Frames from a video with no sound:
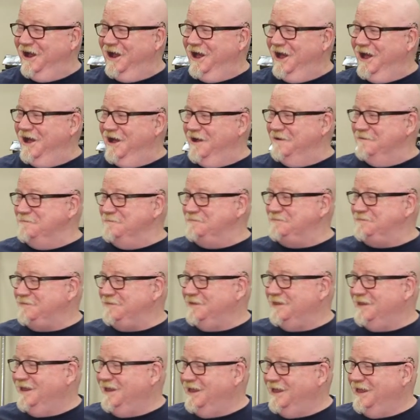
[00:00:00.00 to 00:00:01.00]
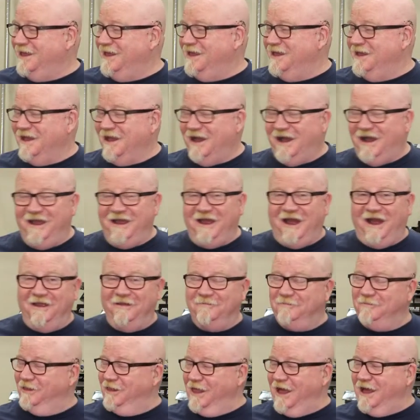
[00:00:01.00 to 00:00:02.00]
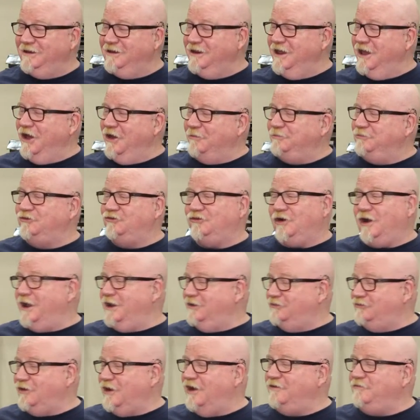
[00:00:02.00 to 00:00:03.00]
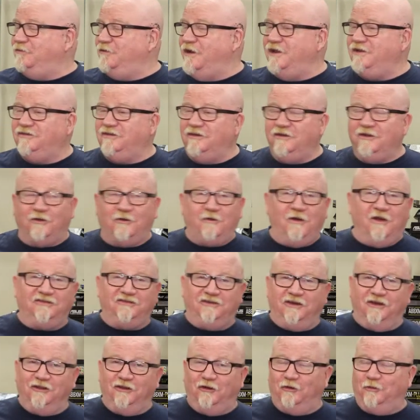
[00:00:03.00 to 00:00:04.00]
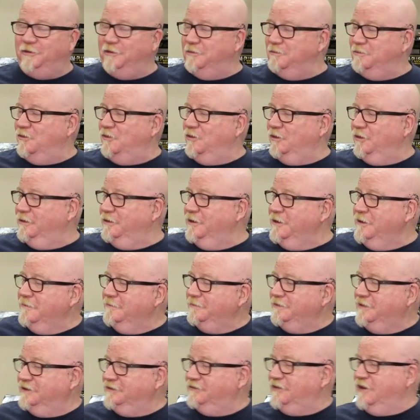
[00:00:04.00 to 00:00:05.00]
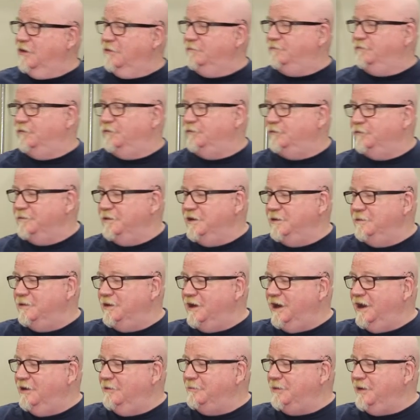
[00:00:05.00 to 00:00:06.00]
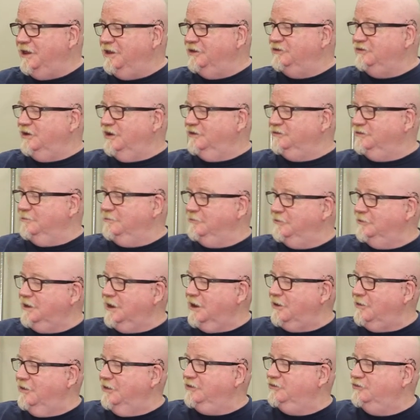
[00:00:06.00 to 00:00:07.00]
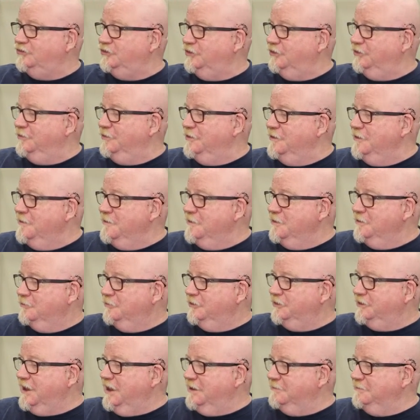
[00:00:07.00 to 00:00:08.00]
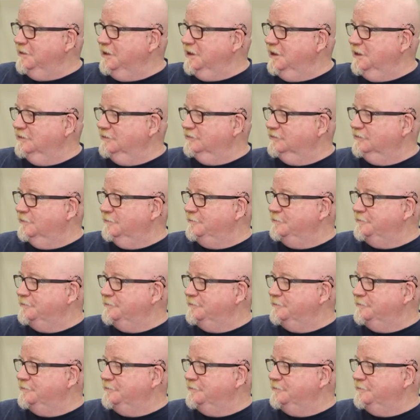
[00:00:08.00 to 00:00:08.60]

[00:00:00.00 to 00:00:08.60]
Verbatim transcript: Um, I, am glad to help. Try, try phrasing your question a little bit more. That's helpful for me, but I apologize. I'm not quite sure what that means.